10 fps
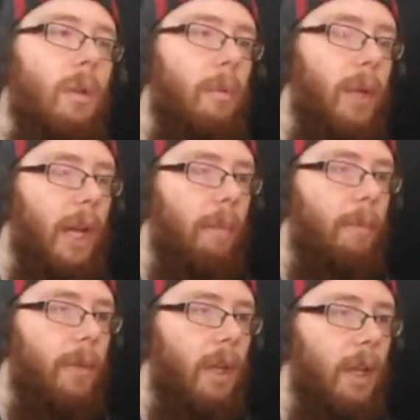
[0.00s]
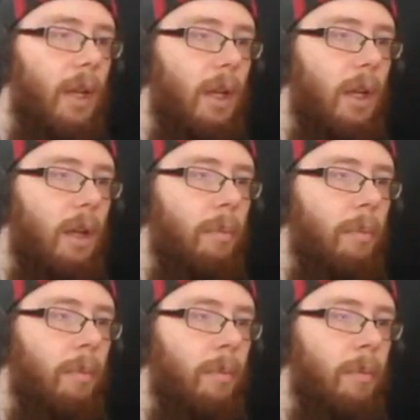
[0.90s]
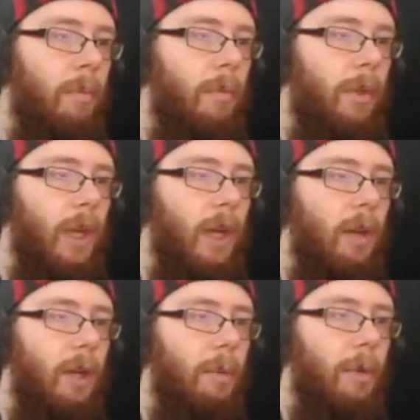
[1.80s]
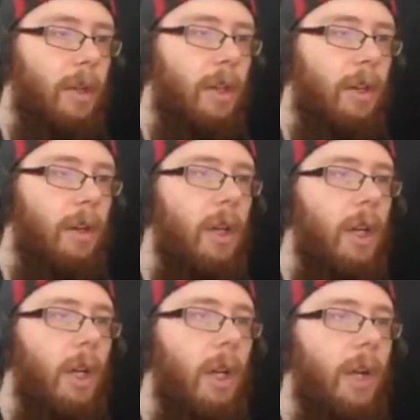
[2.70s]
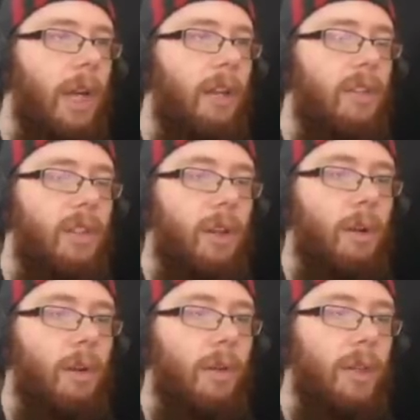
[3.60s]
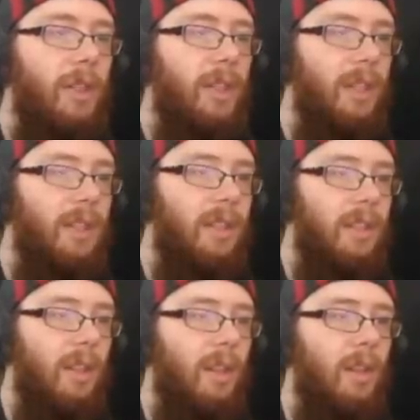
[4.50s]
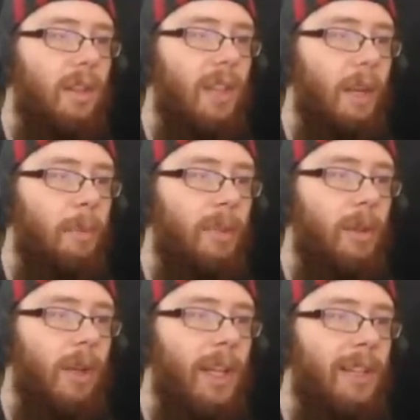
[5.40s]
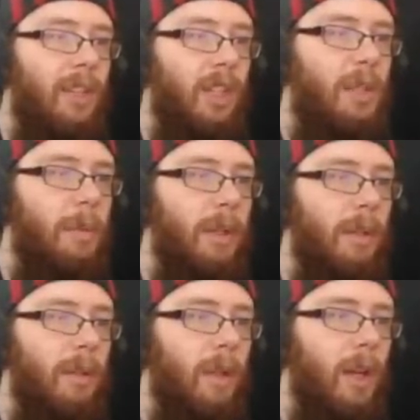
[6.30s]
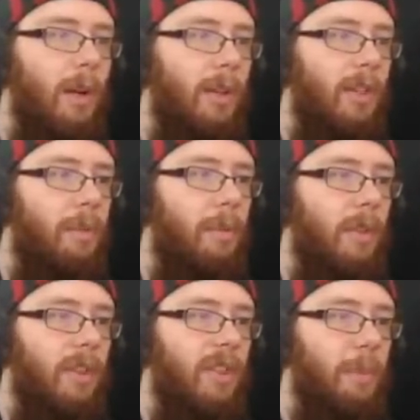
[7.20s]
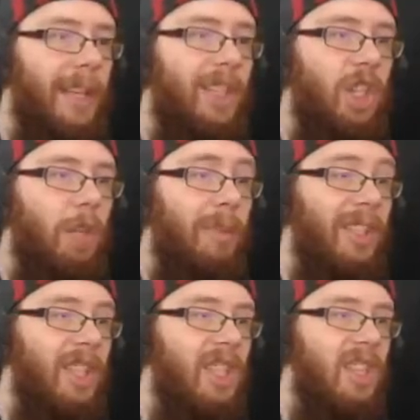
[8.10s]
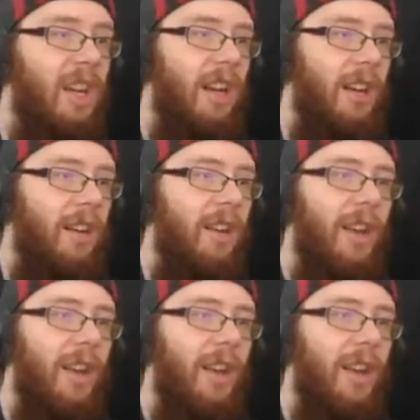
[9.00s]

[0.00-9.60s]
But yeah. For now, I'll put it here. Okay, so this is this episode, ladies and gentlemen. The spaceship is done.